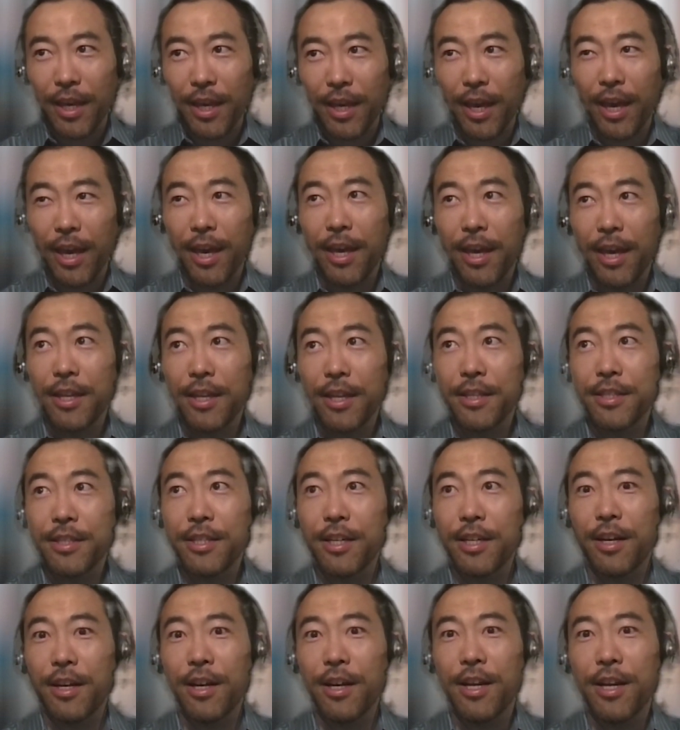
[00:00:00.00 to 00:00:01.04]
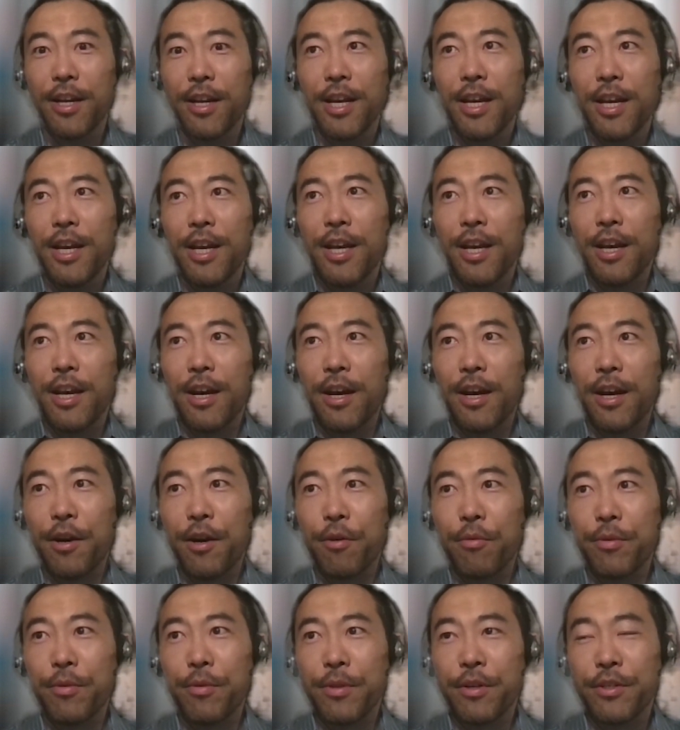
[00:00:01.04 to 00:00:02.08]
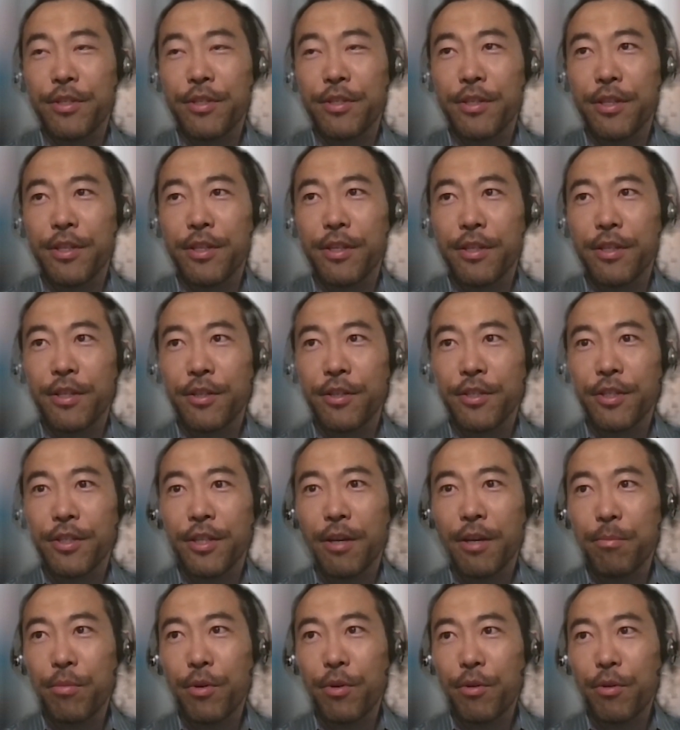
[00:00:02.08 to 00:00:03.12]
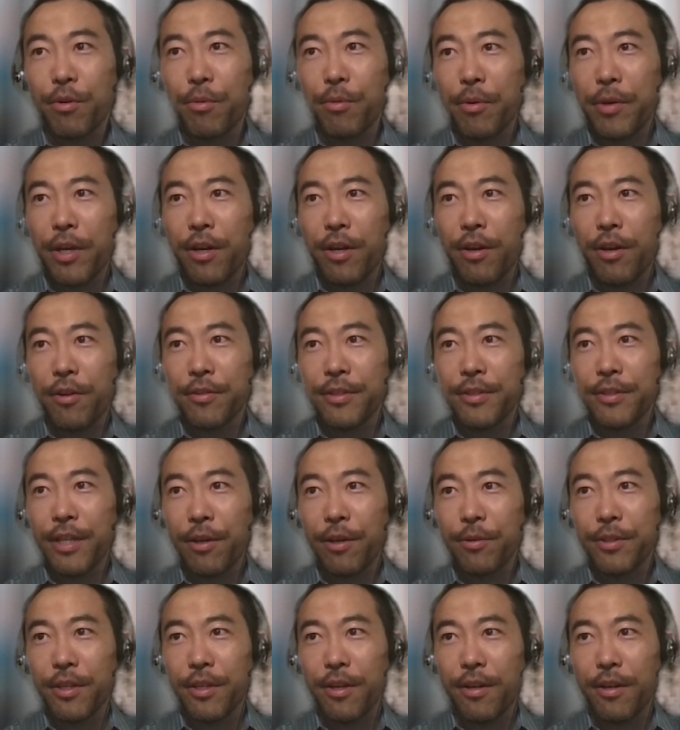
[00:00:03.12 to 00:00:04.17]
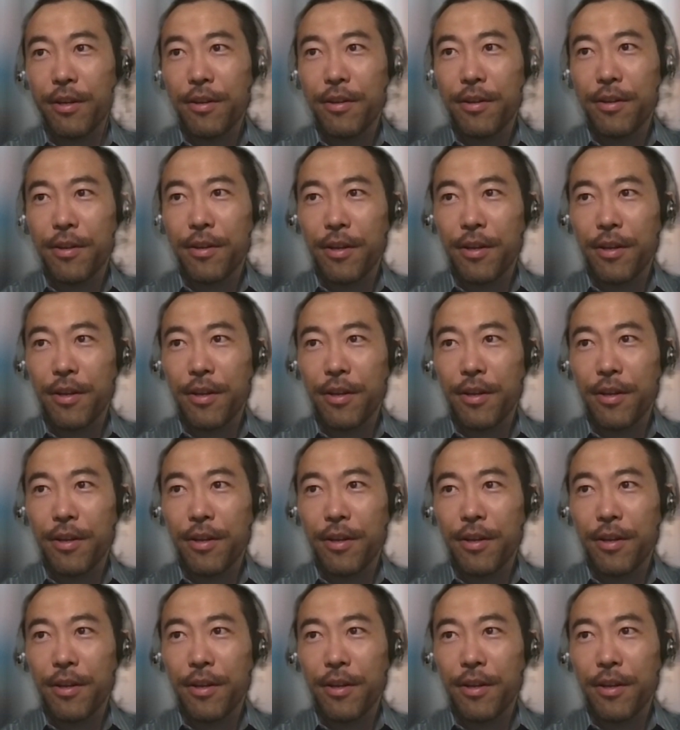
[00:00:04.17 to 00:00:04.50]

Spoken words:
And there's a number what we call delta.